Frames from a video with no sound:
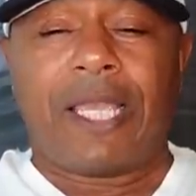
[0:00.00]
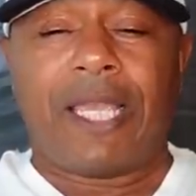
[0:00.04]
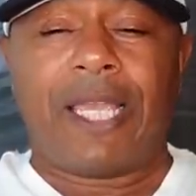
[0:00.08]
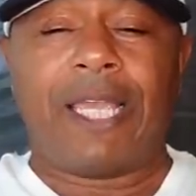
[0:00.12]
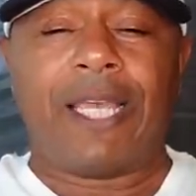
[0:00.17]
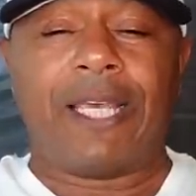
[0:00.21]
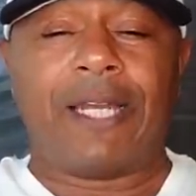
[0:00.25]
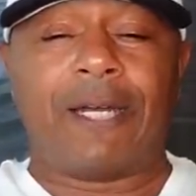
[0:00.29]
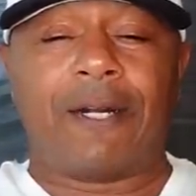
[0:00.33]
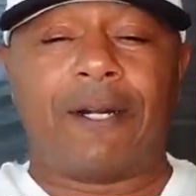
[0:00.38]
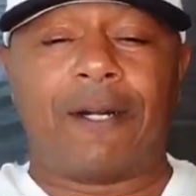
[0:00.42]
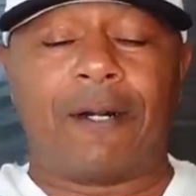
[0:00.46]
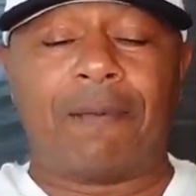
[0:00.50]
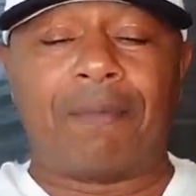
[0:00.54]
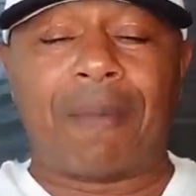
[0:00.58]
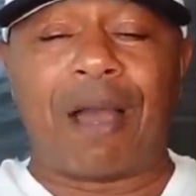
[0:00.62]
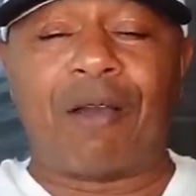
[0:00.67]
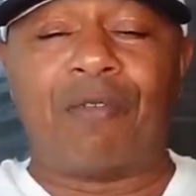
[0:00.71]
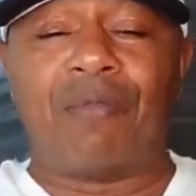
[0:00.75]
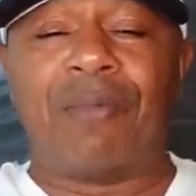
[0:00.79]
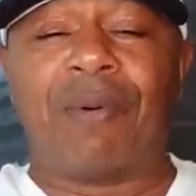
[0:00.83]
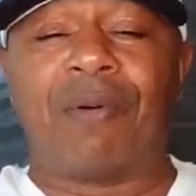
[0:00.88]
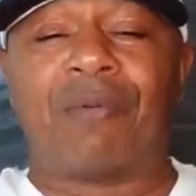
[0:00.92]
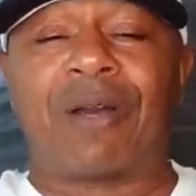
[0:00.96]
And um, I
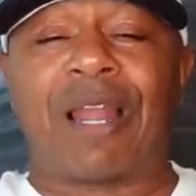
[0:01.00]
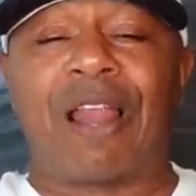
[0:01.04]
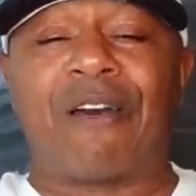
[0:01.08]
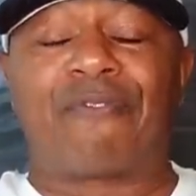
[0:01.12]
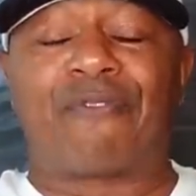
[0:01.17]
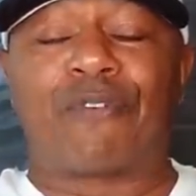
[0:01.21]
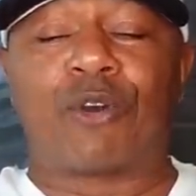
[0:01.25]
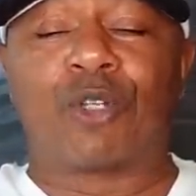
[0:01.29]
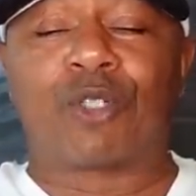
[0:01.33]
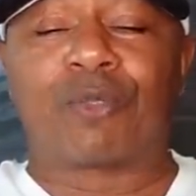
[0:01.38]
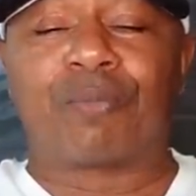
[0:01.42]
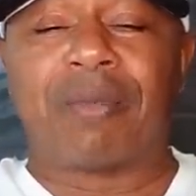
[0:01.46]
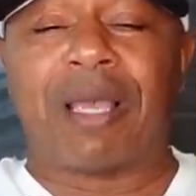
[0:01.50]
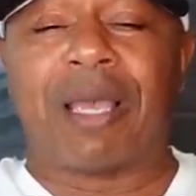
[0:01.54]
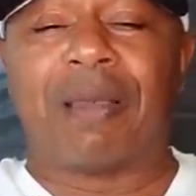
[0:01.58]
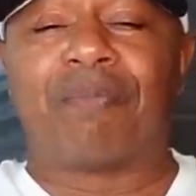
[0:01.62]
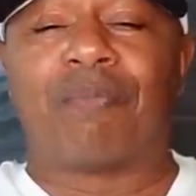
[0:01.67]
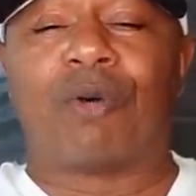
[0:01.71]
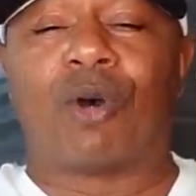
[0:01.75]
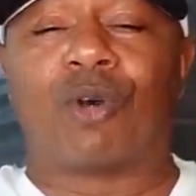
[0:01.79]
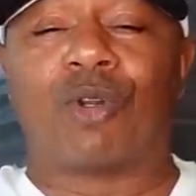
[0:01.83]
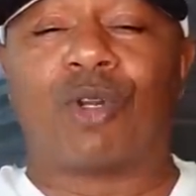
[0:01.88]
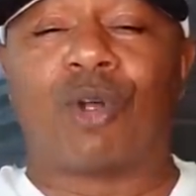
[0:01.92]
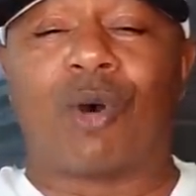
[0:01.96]
remember when I first
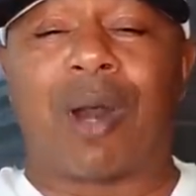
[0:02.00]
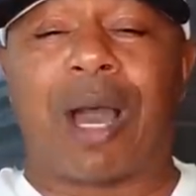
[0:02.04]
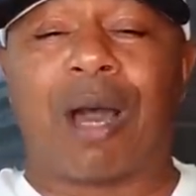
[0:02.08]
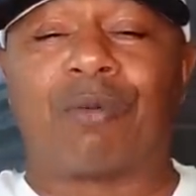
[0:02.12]
met Bolo,